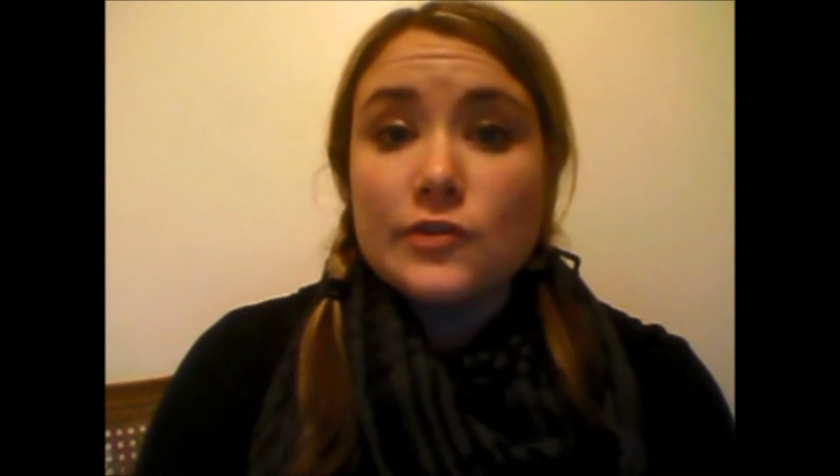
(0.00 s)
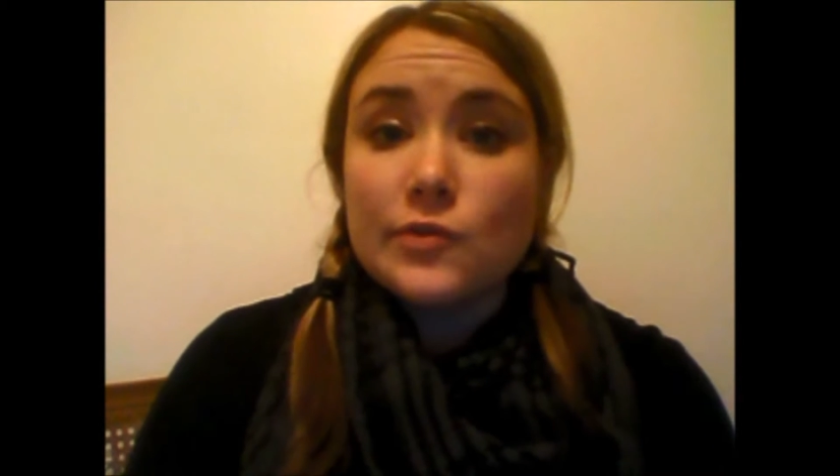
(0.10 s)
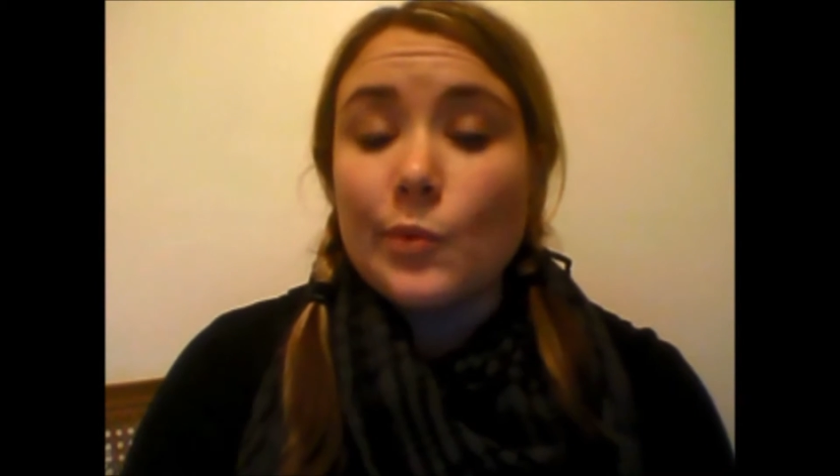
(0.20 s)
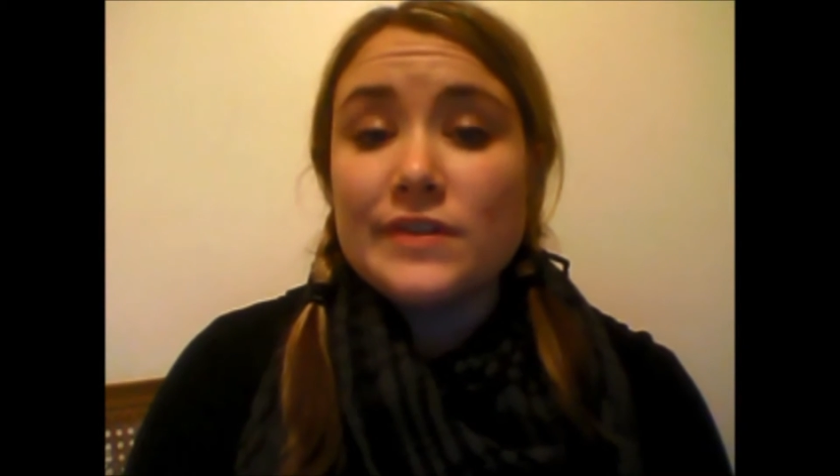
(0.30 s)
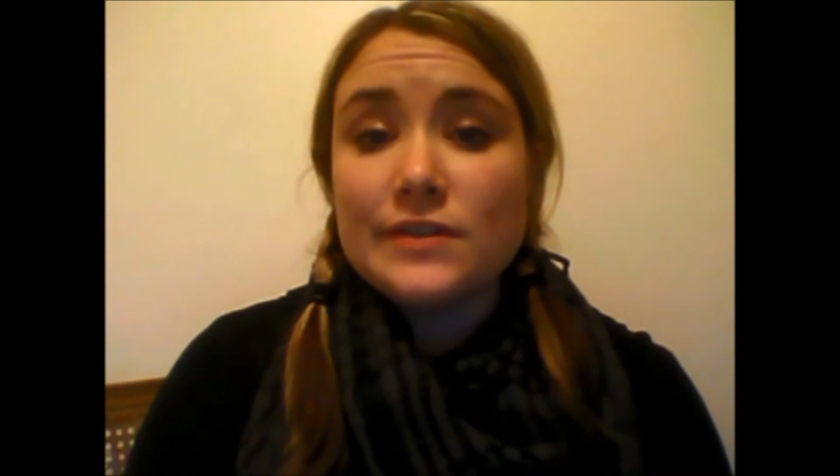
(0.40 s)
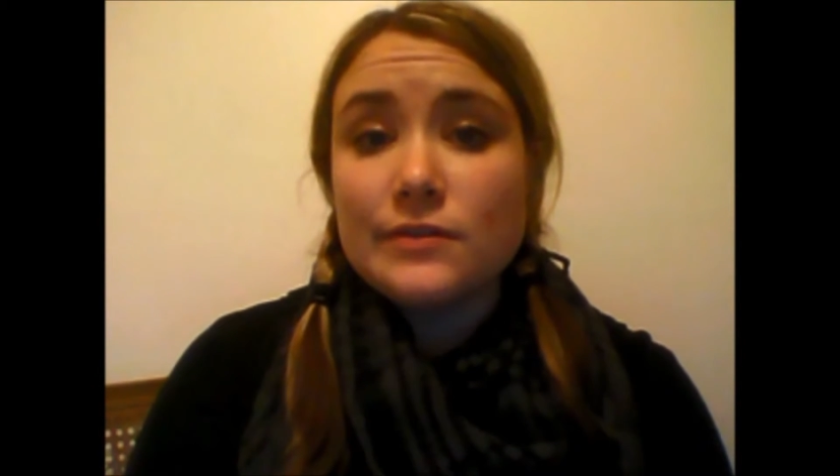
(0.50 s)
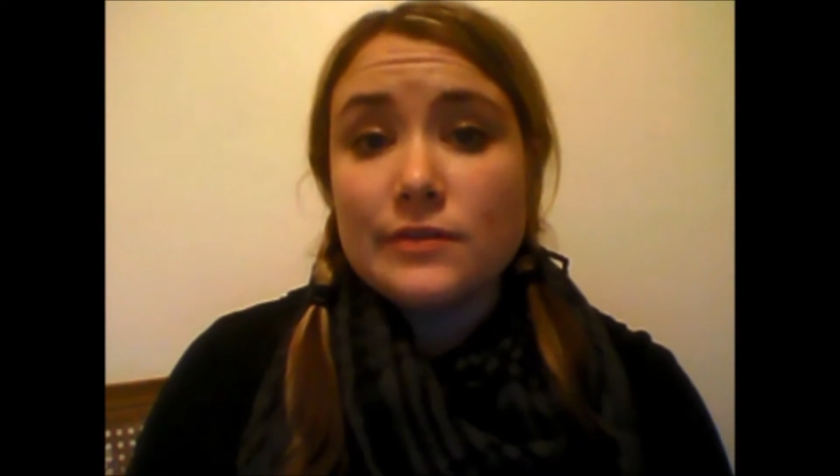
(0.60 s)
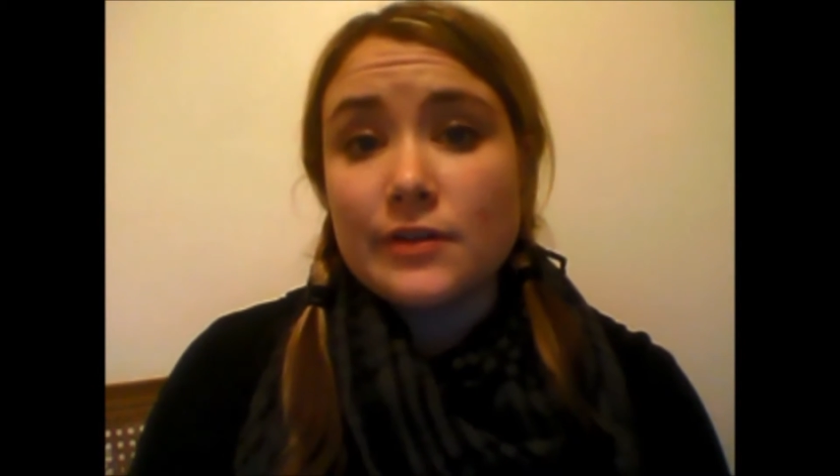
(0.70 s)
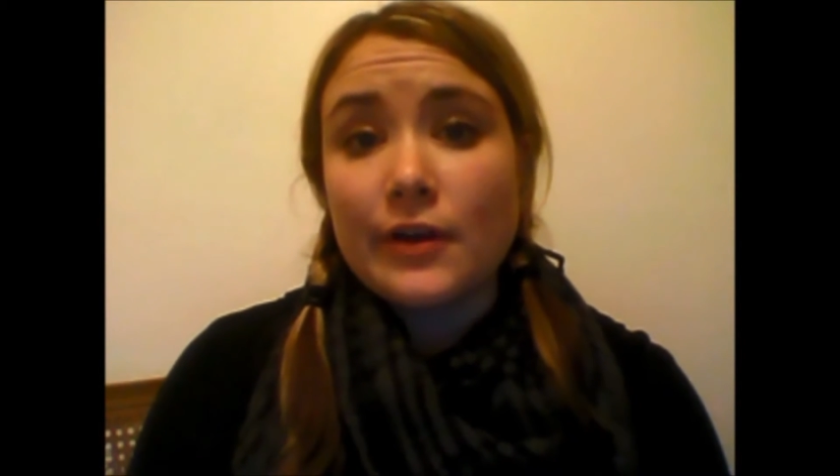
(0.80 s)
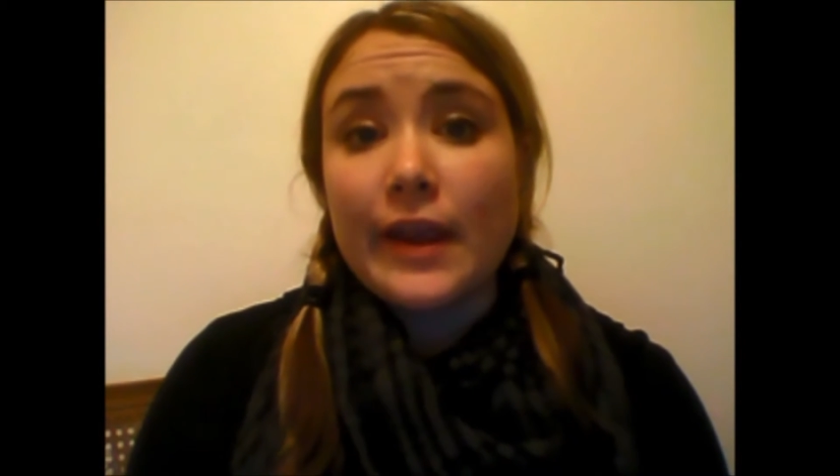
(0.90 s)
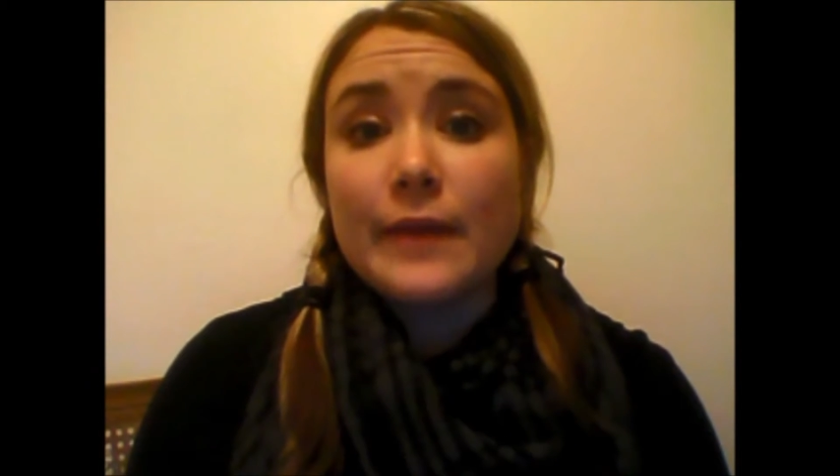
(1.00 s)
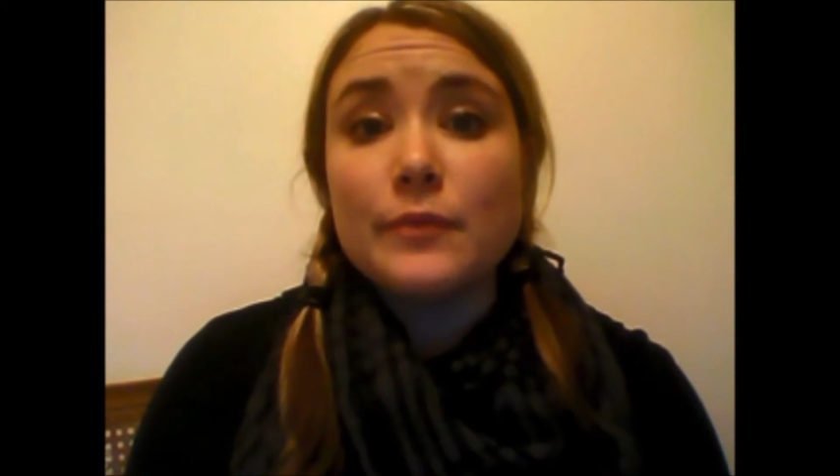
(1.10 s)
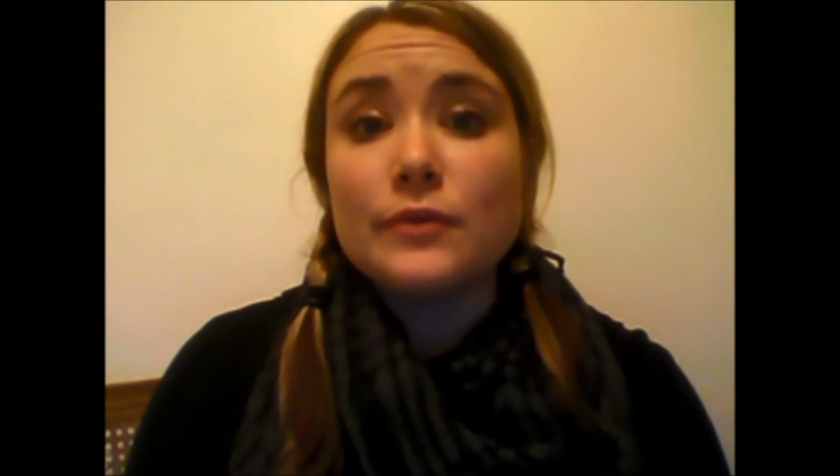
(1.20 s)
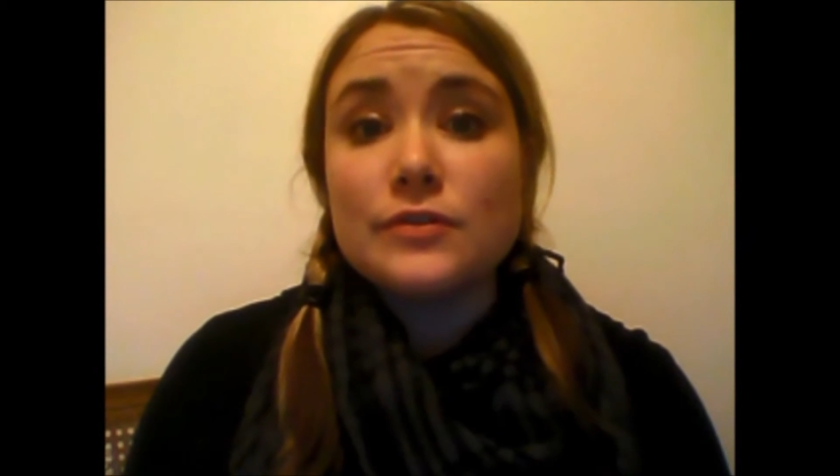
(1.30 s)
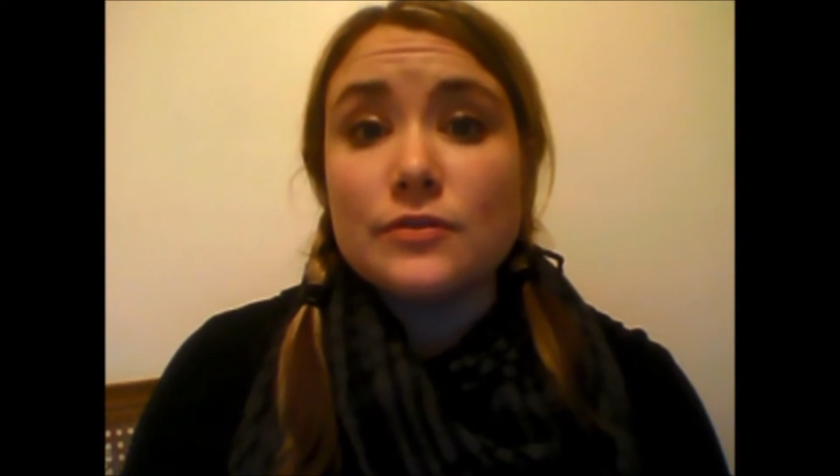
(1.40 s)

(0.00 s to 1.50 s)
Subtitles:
So once students are able